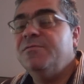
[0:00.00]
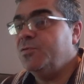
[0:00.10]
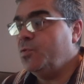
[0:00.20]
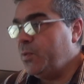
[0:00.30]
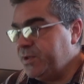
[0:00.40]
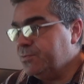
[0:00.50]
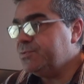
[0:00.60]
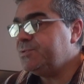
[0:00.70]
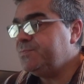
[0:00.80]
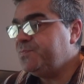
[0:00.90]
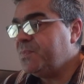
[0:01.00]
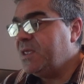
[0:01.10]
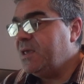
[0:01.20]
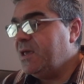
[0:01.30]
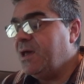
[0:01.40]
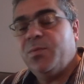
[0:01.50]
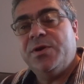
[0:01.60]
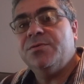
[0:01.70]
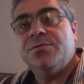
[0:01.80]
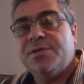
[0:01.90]
for the wheels. We
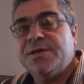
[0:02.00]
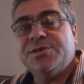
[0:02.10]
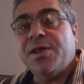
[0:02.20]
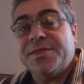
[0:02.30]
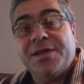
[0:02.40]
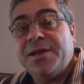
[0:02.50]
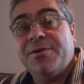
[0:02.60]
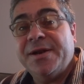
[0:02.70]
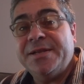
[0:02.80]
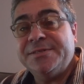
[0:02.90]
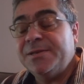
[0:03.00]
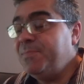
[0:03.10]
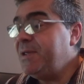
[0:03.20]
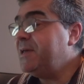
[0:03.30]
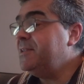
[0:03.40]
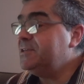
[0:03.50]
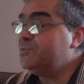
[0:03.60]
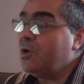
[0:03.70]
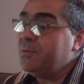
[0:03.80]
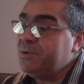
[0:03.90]
don't do things like that here at nzbeeker.
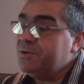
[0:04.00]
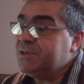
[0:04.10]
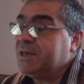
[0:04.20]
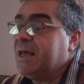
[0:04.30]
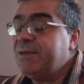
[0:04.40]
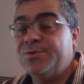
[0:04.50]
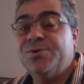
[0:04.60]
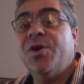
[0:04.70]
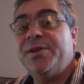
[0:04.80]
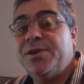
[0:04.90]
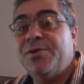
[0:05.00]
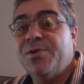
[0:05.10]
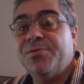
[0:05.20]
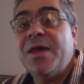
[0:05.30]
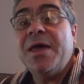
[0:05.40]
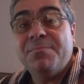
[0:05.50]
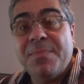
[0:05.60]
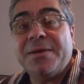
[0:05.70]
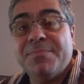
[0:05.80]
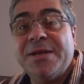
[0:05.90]
That's why I'm using an 8 or 9 year old
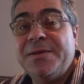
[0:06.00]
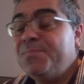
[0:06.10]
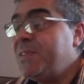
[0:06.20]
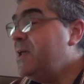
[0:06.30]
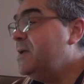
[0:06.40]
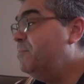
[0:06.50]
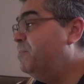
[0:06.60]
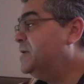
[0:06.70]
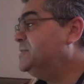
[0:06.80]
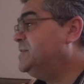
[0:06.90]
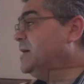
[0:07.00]
Mac Mini, but